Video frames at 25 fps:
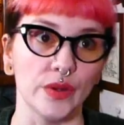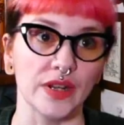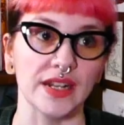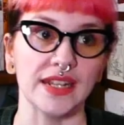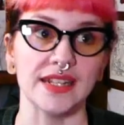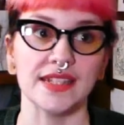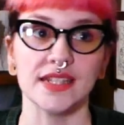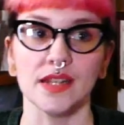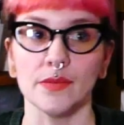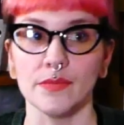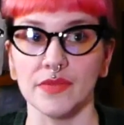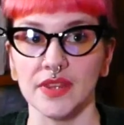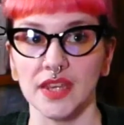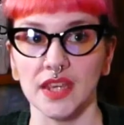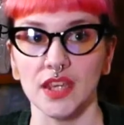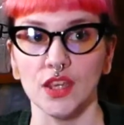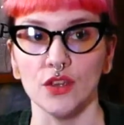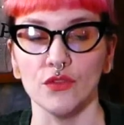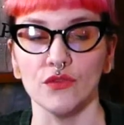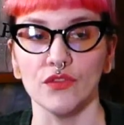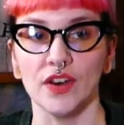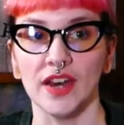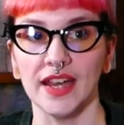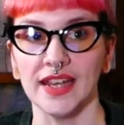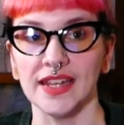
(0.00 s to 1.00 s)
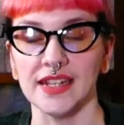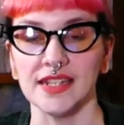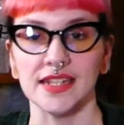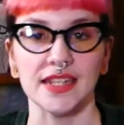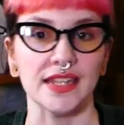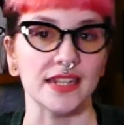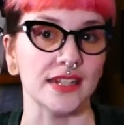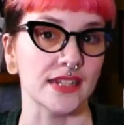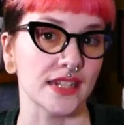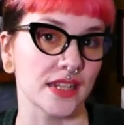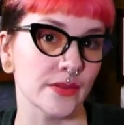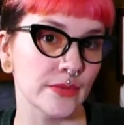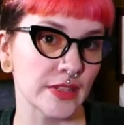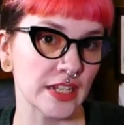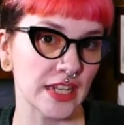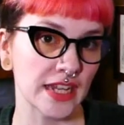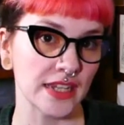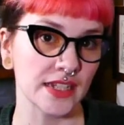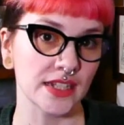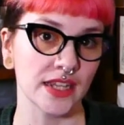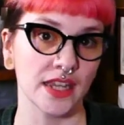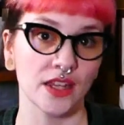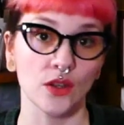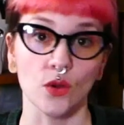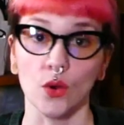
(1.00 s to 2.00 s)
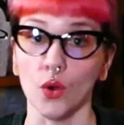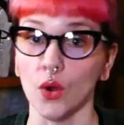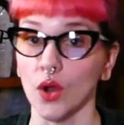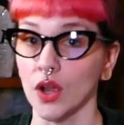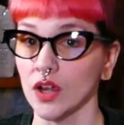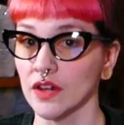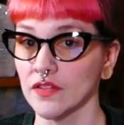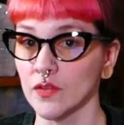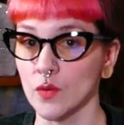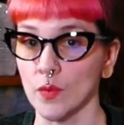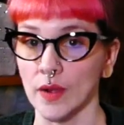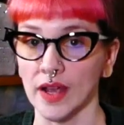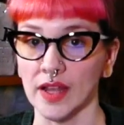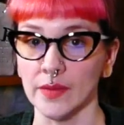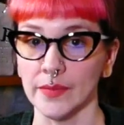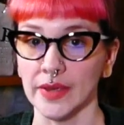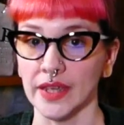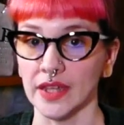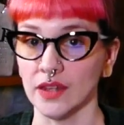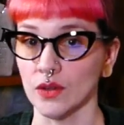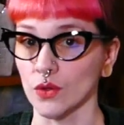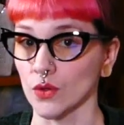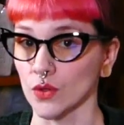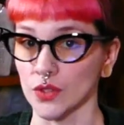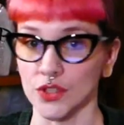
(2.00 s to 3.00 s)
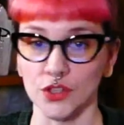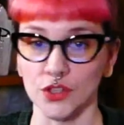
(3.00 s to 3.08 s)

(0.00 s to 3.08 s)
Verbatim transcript: but it's something you find intimidating or overwhelming or